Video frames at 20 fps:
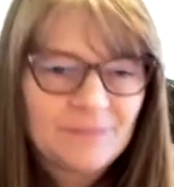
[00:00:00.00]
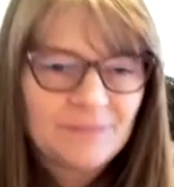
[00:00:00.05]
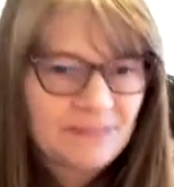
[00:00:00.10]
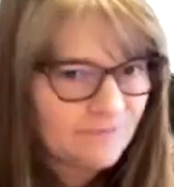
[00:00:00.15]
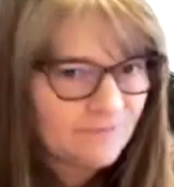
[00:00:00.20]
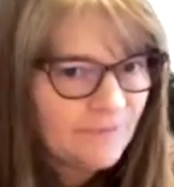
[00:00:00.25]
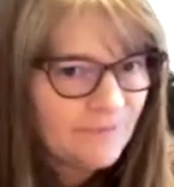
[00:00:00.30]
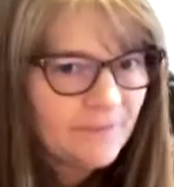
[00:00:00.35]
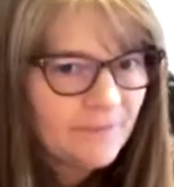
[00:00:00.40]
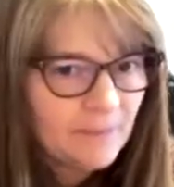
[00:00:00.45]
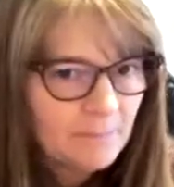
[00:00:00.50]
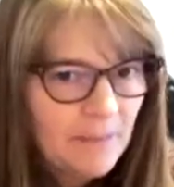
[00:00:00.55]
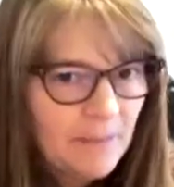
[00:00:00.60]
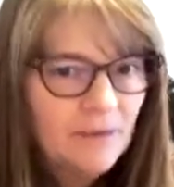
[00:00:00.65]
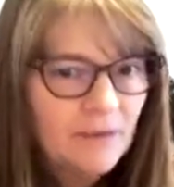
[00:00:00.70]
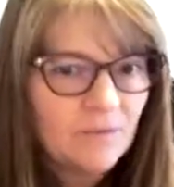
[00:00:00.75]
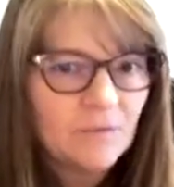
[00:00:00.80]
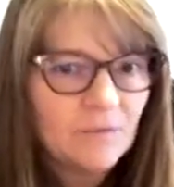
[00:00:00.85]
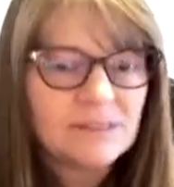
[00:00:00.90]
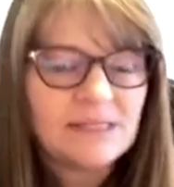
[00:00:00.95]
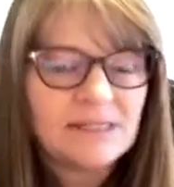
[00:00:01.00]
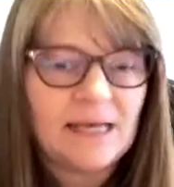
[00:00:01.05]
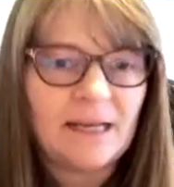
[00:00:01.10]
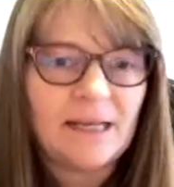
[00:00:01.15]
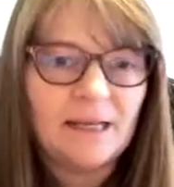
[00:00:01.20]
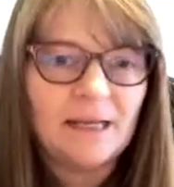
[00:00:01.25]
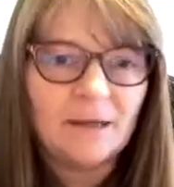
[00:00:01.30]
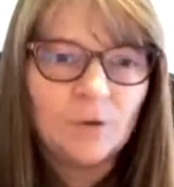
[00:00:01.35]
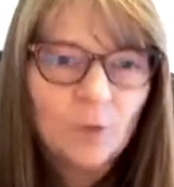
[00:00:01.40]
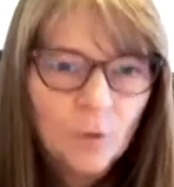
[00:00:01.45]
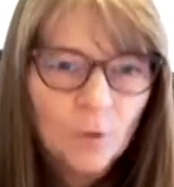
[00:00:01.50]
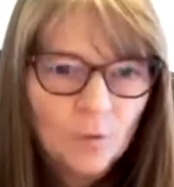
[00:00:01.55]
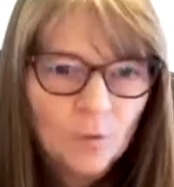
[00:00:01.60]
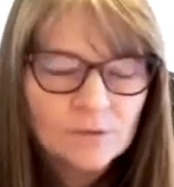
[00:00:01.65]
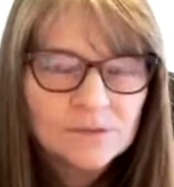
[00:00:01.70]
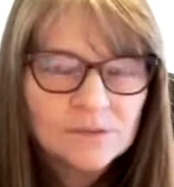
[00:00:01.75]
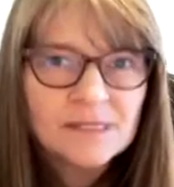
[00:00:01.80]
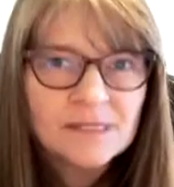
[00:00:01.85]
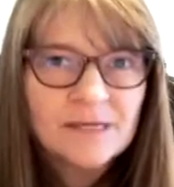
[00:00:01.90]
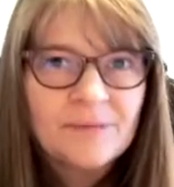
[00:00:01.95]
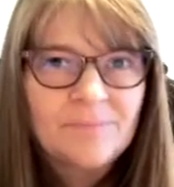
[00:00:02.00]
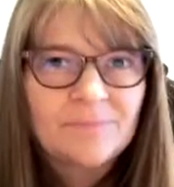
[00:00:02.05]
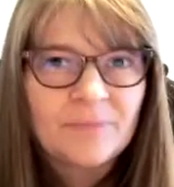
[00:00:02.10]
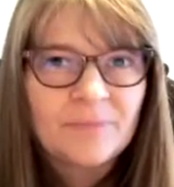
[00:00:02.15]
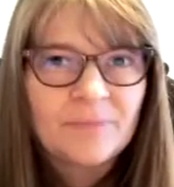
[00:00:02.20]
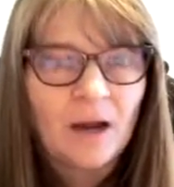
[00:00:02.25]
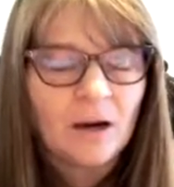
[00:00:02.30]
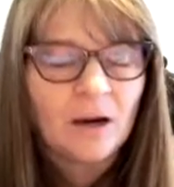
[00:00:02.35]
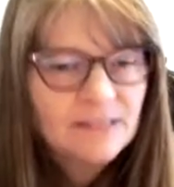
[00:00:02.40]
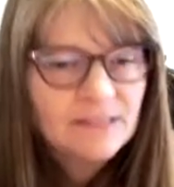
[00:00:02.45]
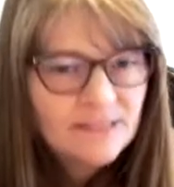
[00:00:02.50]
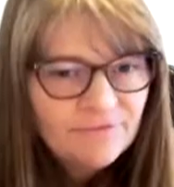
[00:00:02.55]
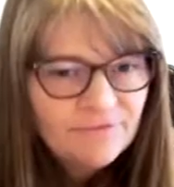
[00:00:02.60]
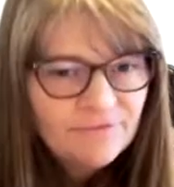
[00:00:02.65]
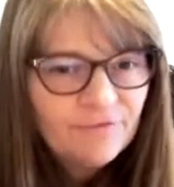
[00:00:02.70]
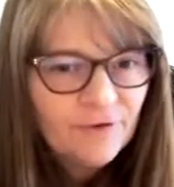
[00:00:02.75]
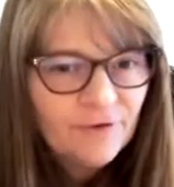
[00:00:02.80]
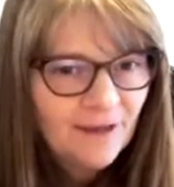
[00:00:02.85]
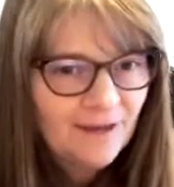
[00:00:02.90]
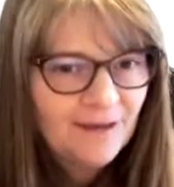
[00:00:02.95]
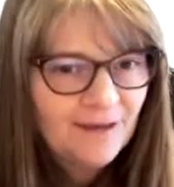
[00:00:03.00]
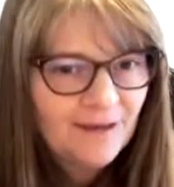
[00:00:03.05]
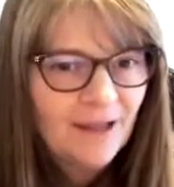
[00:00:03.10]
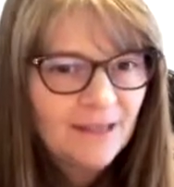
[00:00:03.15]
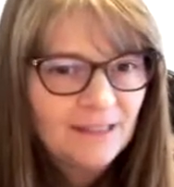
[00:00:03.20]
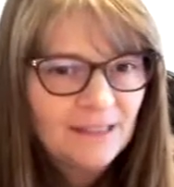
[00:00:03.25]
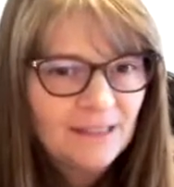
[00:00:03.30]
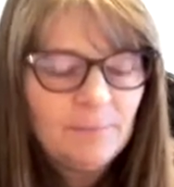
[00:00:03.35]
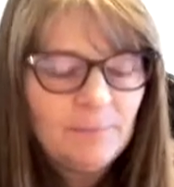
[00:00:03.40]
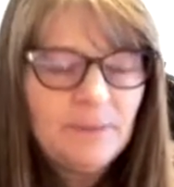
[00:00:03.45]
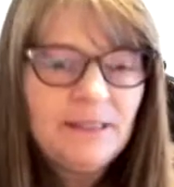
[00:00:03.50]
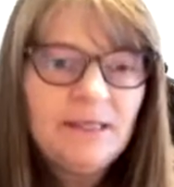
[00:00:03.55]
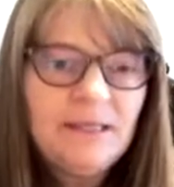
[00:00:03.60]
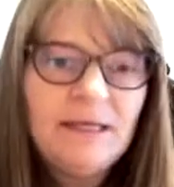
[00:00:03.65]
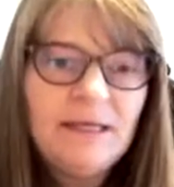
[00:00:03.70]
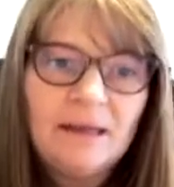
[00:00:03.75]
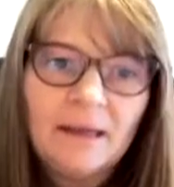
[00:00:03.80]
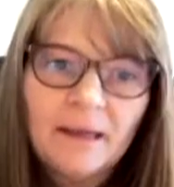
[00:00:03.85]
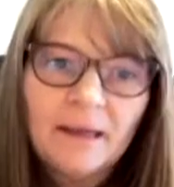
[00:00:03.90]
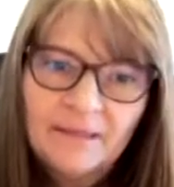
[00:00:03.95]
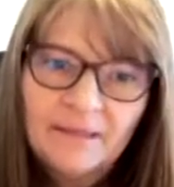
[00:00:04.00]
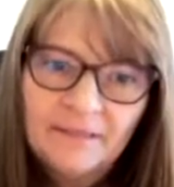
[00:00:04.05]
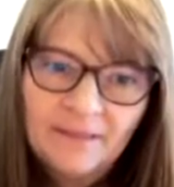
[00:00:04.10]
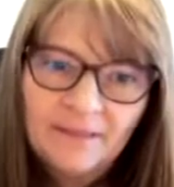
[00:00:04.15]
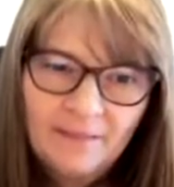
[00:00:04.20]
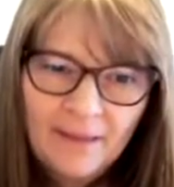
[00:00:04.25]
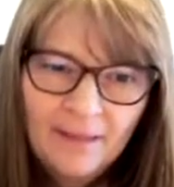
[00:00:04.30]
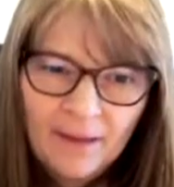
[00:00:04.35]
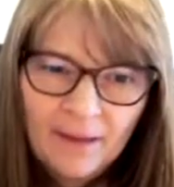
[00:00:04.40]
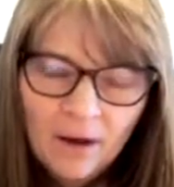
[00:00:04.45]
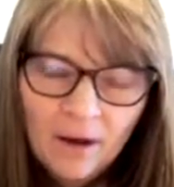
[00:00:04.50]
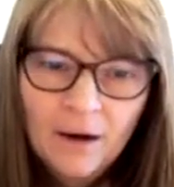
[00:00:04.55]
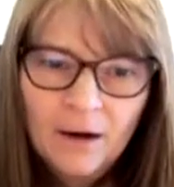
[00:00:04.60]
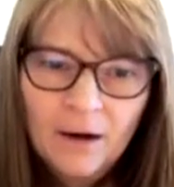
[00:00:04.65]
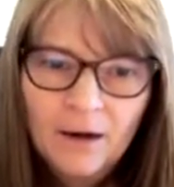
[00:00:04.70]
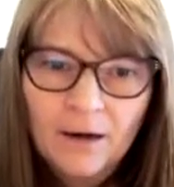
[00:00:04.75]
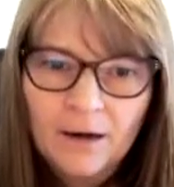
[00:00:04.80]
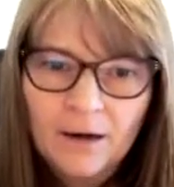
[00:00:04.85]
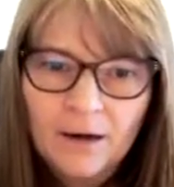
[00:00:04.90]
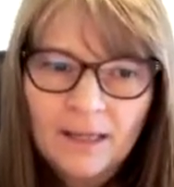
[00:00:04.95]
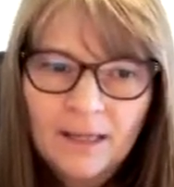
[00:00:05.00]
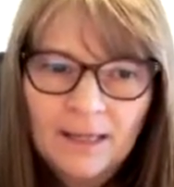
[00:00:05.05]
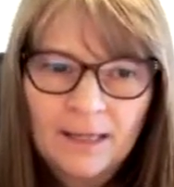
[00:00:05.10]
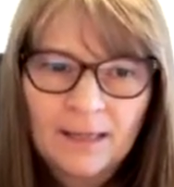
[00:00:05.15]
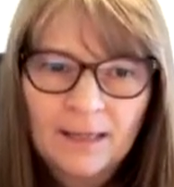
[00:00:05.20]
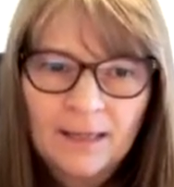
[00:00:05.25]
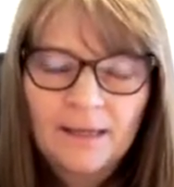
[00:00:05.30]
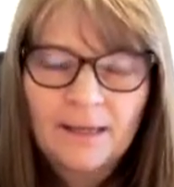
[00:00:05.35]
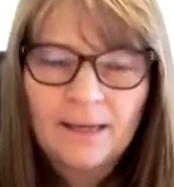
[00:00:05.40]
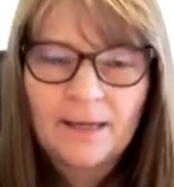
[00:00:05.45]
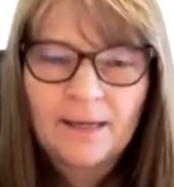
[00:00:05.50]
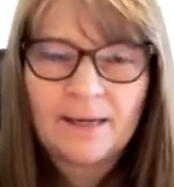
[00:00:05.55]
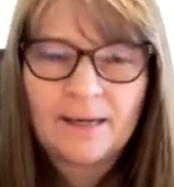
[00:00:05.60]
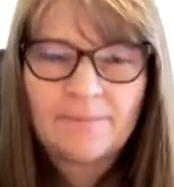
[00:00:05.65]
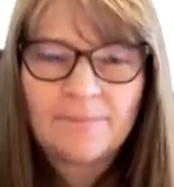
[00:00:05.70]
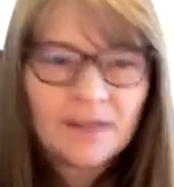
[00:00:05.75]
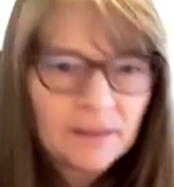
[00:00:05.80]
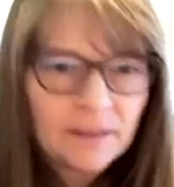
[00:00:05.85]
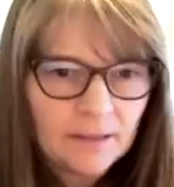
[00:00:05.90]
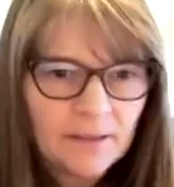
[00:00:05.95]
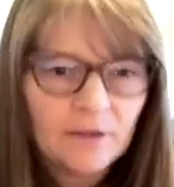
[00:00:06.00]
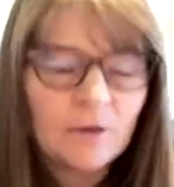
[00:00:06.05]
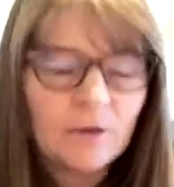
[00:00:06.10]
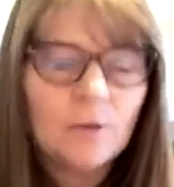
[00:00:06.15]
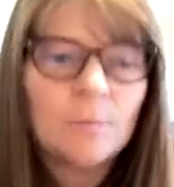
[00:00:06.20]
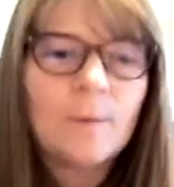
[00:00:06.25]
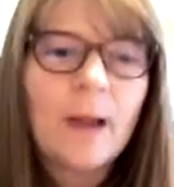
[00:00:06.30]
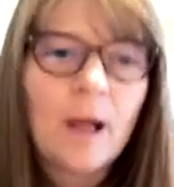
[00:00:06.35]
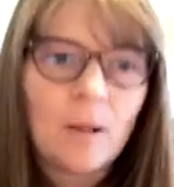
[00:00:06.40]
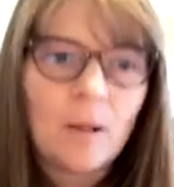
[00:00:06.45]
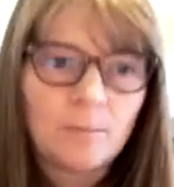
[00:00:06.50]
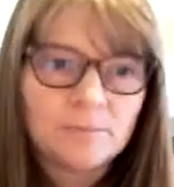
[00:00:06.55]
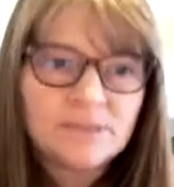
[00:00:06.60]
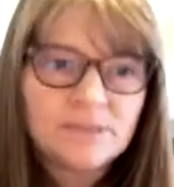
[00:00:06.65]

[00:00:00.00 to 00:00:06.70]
Different than medical setting. Goals are different on an IEP than they are in the clinical realm.